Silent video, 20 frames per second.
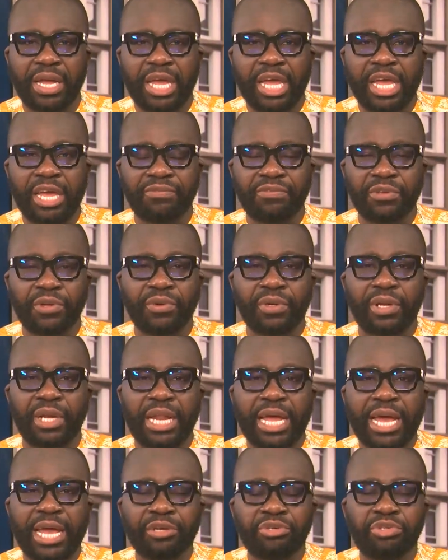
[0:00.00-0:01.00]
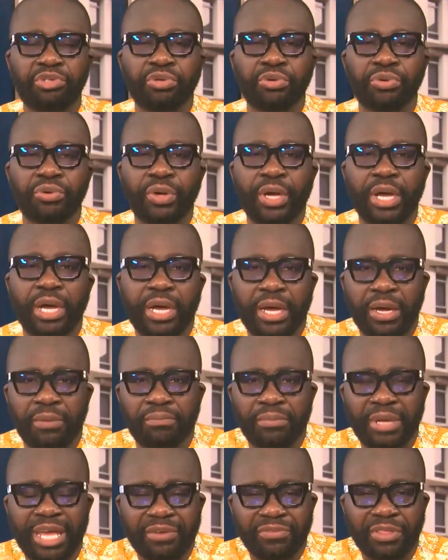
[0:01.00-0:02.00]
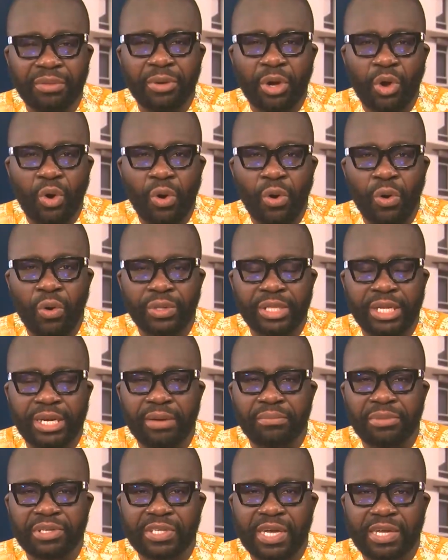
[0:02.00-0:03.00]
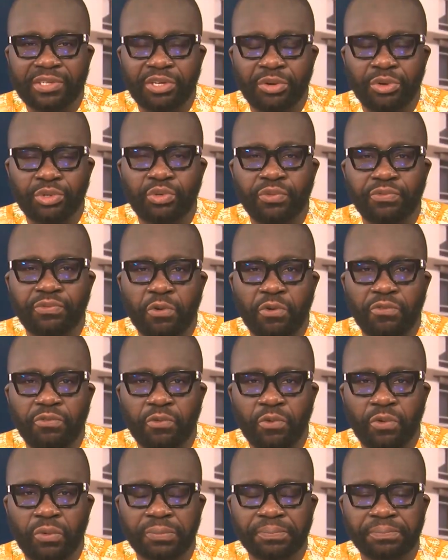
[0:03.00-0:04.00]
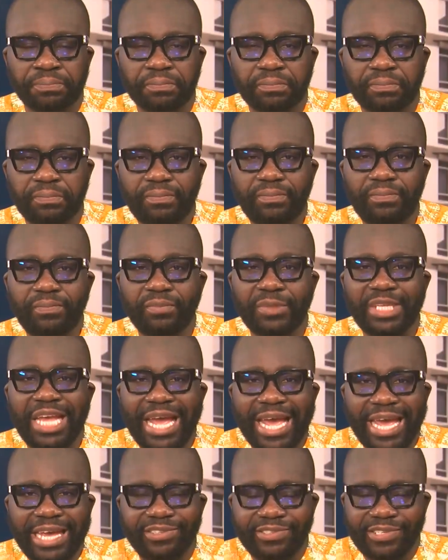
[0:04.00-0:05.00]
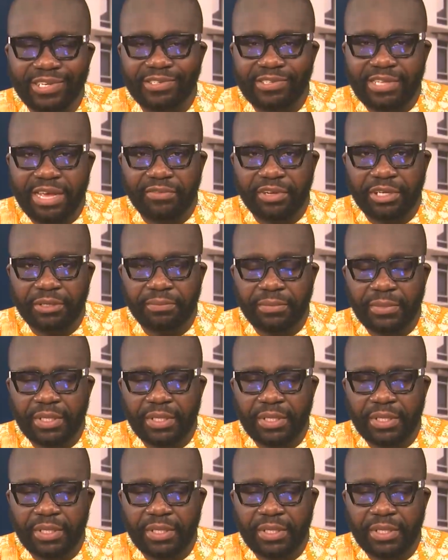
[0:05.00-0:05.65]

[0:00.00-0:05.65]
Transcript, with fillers: If you'd like to um, give them a call, the numbers are 0244 867